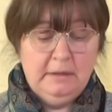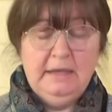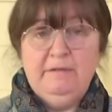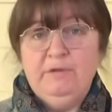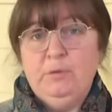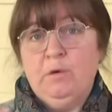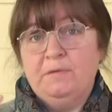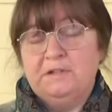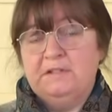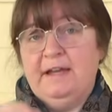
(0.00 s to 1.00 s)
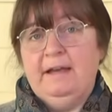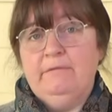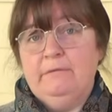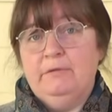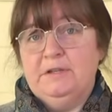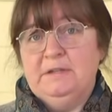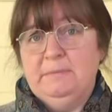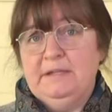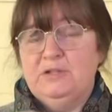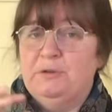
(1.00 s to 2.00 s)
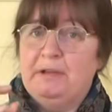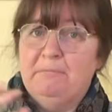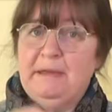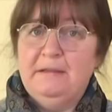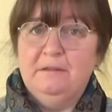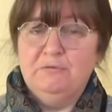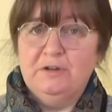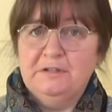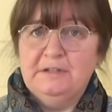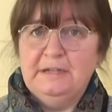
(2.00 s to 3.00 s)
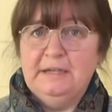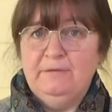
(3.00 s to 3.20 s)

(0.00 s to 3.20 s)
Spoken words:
If you want to have rusty bits, you can make them rusty.